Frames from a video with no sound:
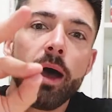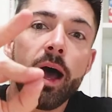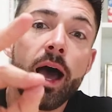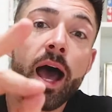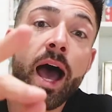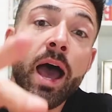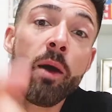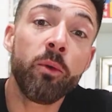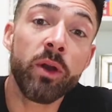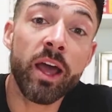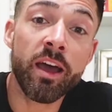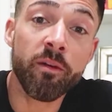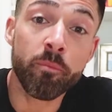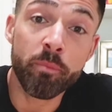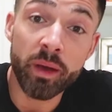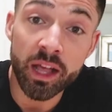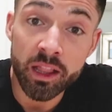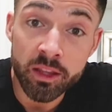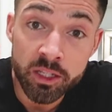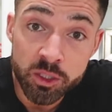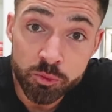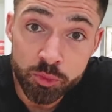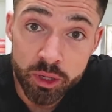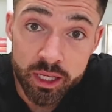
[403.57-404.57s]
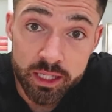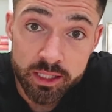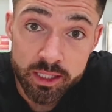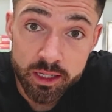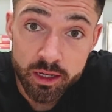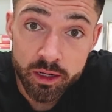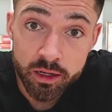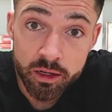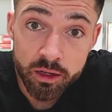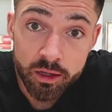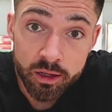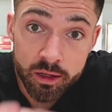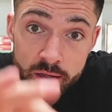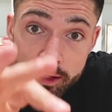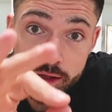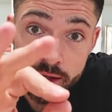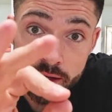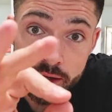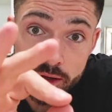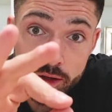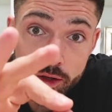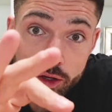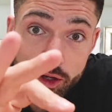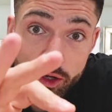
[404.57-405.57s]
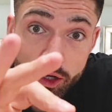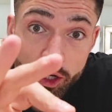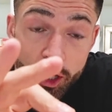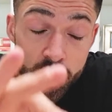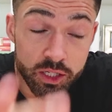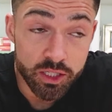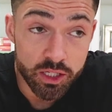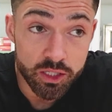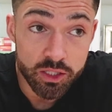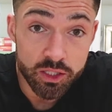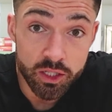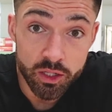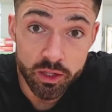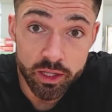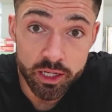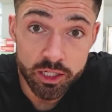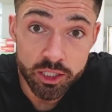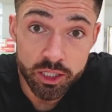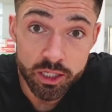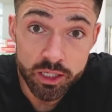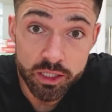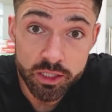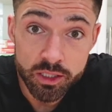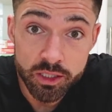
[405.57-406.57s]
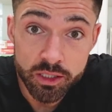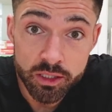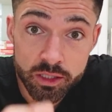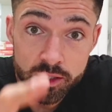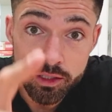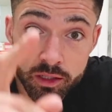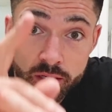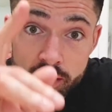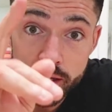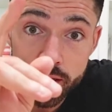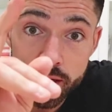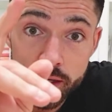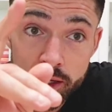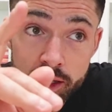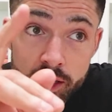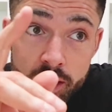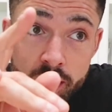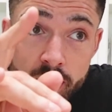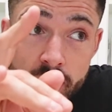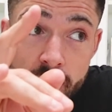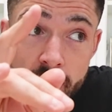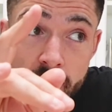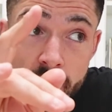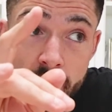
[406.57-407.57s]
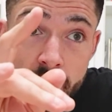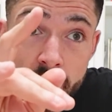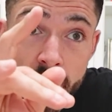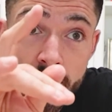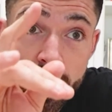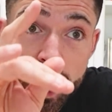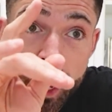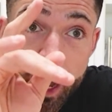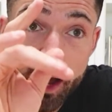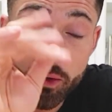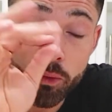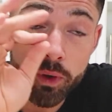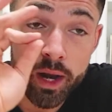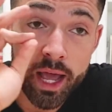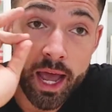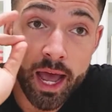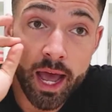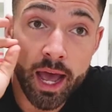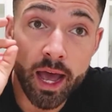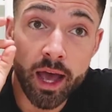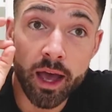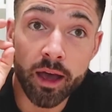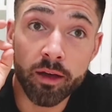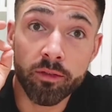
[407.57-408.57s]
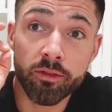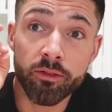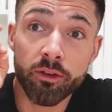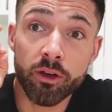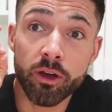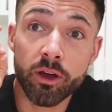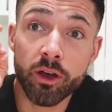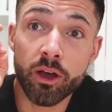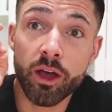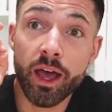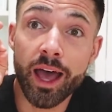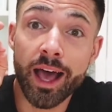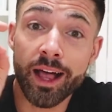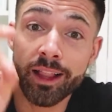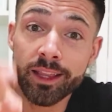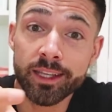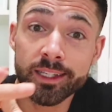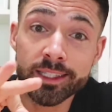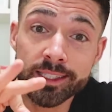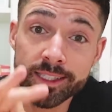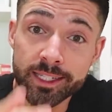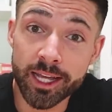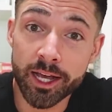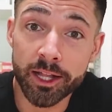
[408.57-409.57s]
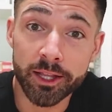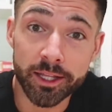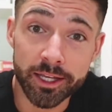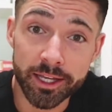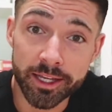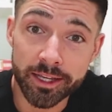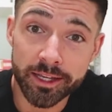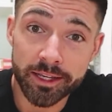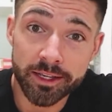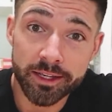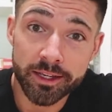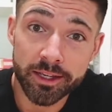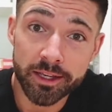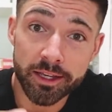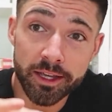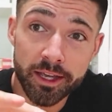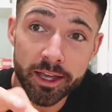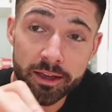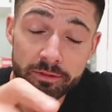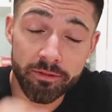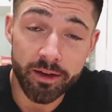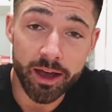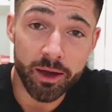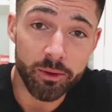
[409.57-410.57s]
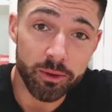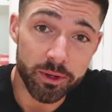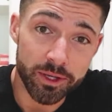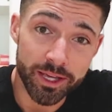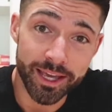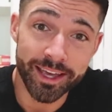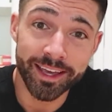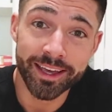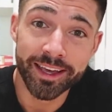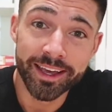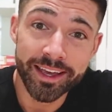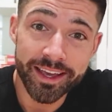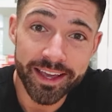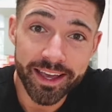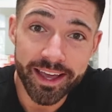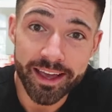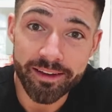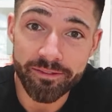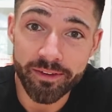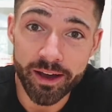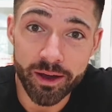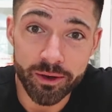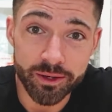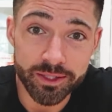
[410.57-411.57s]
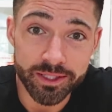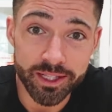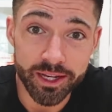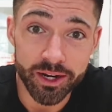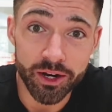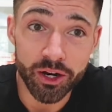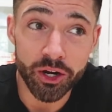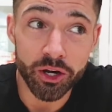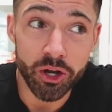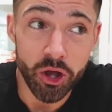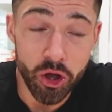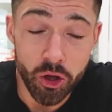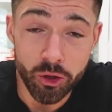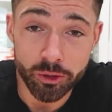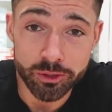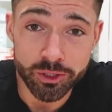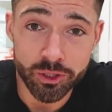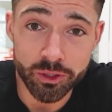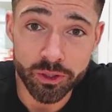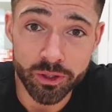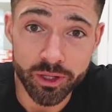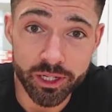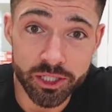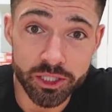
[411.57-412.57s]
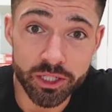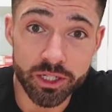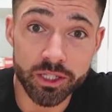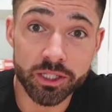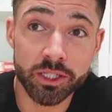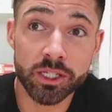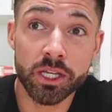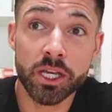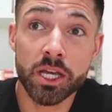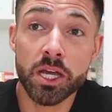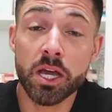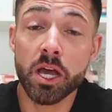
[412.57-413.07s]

I would have Bella's Pizza, because it's delicious. And I would have Ellie's Deli, if I was if I was there, also delicious.